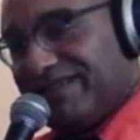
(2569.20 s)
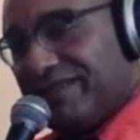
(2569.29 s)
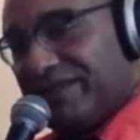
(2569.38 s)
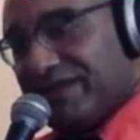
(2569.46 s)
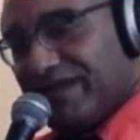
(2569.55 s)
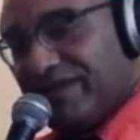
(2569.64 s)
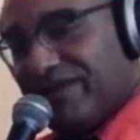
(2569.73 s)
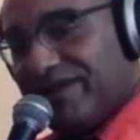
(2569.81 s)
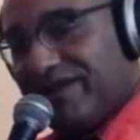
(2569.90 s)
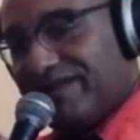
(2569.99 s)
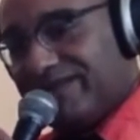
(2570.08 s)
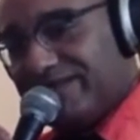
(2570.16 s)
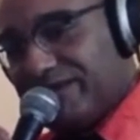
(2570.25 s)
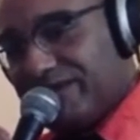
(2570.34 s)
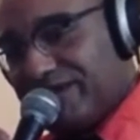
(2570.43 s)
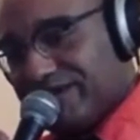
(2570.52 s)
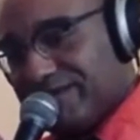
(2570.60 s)
We're going to carry on
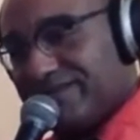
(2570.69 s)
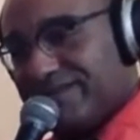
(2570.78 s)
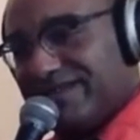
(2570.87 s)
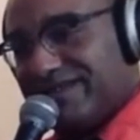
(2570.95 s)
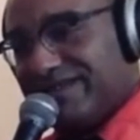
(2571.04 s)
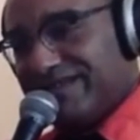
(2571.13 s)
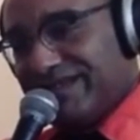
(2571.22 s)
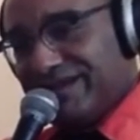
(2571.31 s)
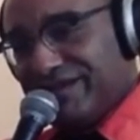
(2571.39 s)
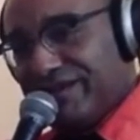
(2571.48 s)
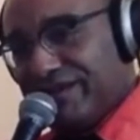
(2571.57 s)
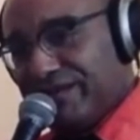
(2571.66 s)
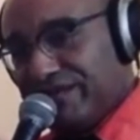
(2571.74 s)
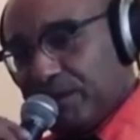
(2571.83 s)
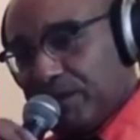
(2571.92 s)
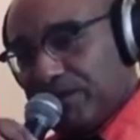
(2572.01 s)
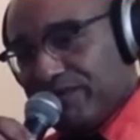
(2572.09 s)
tomorrow. Thank you for
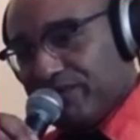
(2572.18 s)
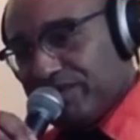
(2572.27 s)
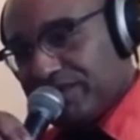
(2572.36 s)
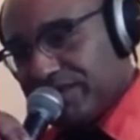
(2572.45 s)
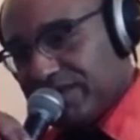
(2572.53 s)
joining me once